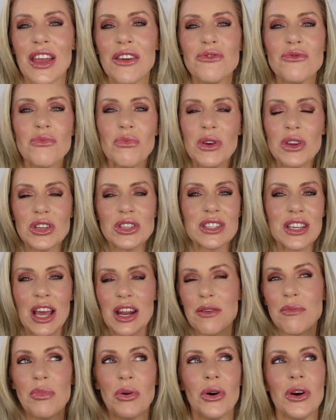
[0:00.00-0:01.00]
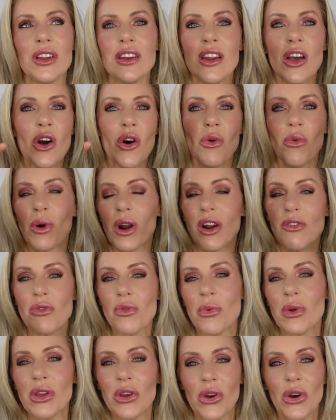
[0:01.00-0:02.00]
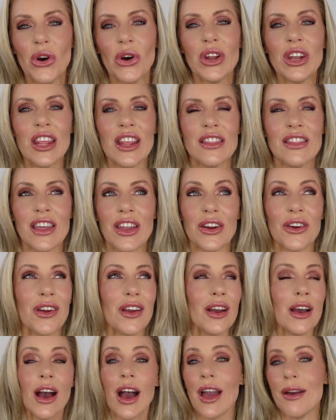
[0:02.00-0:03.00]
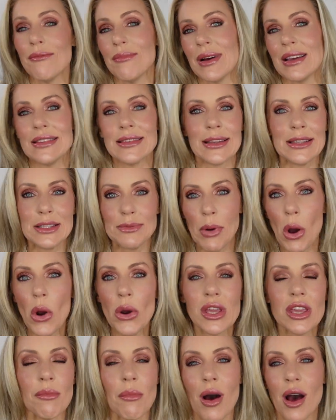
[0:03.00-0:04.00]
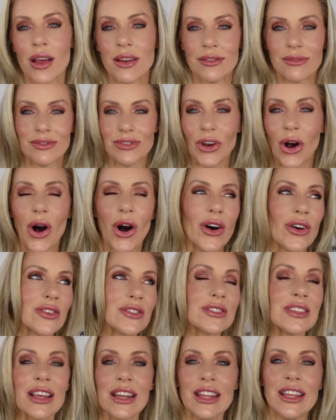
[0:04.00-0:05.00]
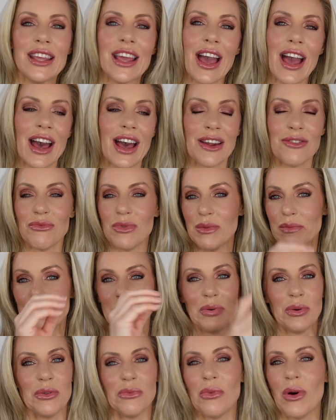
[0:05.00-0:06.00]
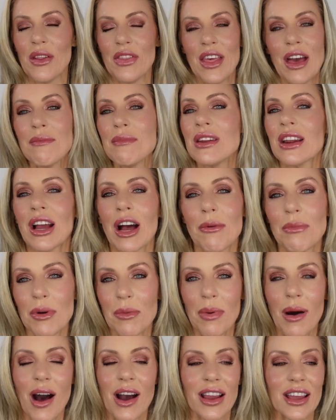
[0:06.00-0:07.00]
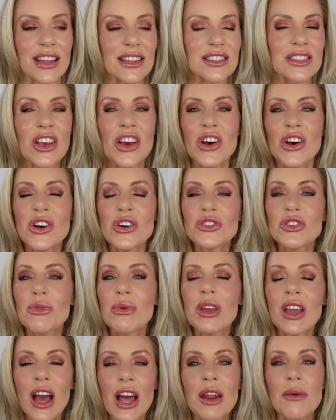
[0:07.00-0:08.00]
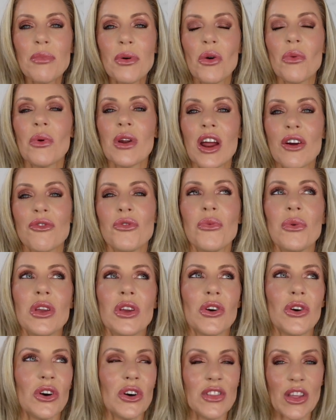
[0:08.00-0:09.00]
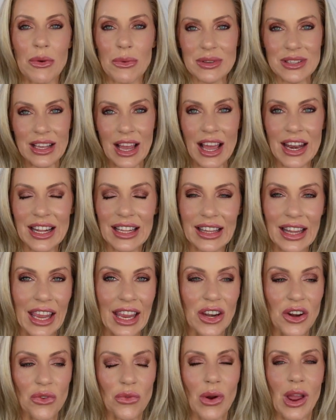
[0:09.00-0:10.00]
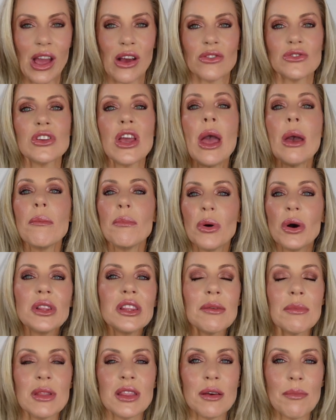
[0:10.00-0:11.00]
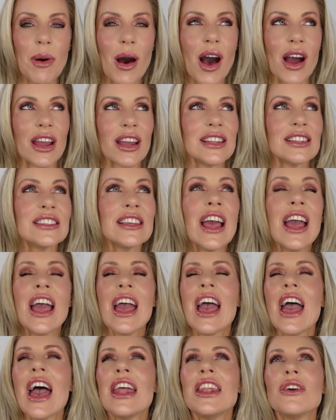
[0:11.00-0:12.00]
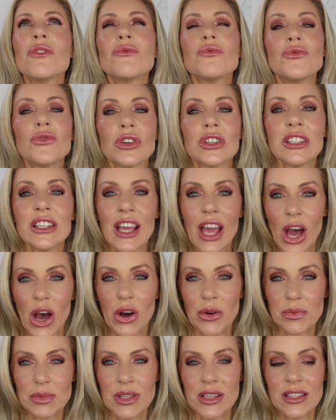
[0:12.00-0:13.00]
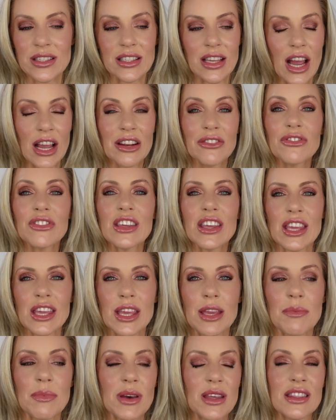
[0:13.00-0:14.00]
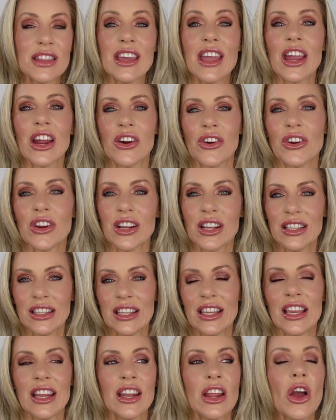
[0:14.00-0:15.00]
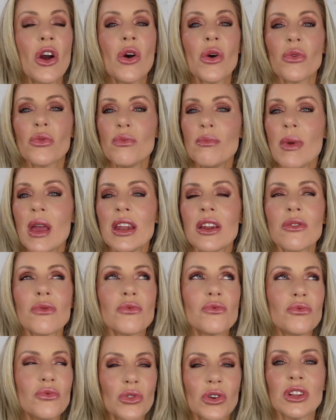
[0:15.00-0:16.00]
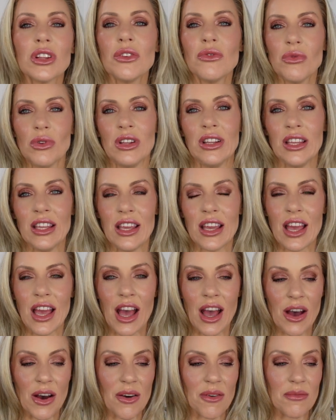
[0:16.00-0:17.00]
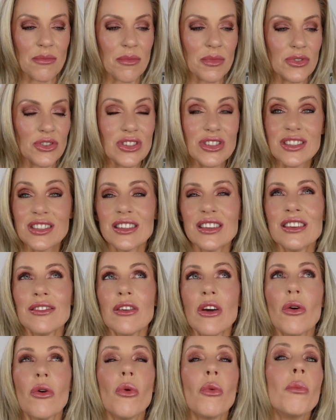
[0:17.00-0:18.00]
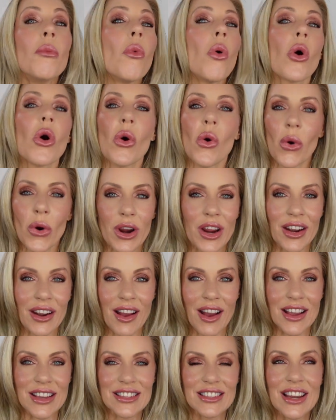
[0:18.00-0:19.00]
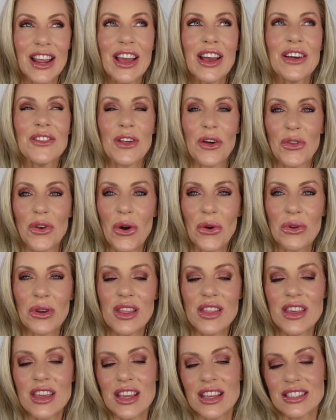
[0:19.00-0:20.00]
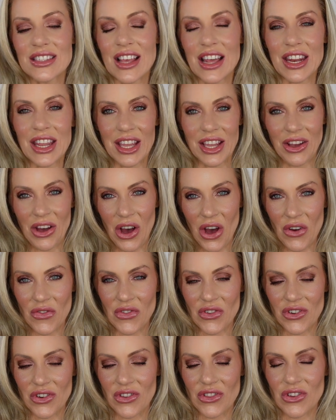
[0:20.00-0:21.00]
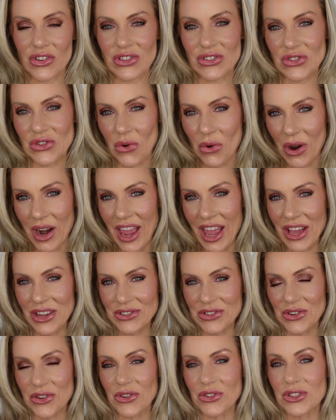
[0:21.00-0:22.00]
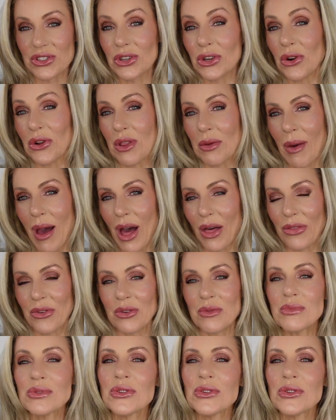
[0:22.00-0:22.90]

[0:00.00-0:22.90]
And we just kind of put whatever we could in there. I, my son's Pokemon dolls that he had, we put what, them in a couple pockets. So we kind of put whatever we could that was kind of laying around, put them in the pockets, and it really helped us kind of keep the area clean, made it really, really um, just more organized. Now the only thing is that it covered the door handle to go to the bathroom.